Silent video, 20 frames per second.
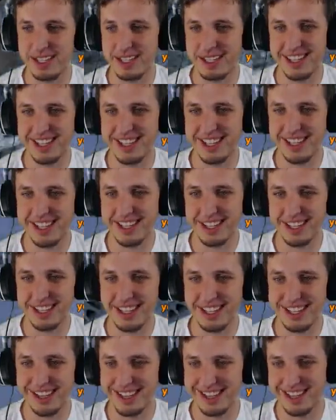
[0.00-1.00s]

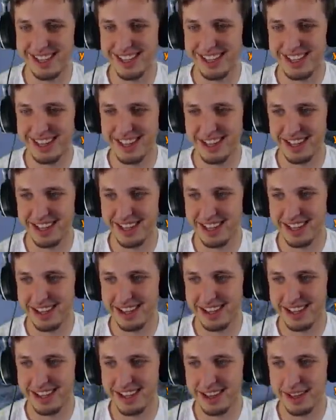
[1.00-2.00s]

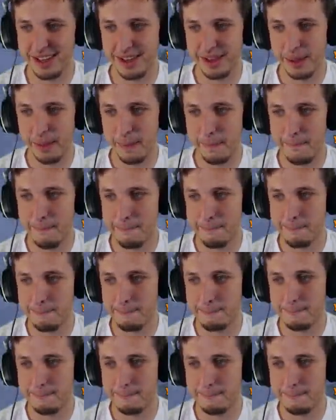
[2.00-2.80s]
Nobody speaks.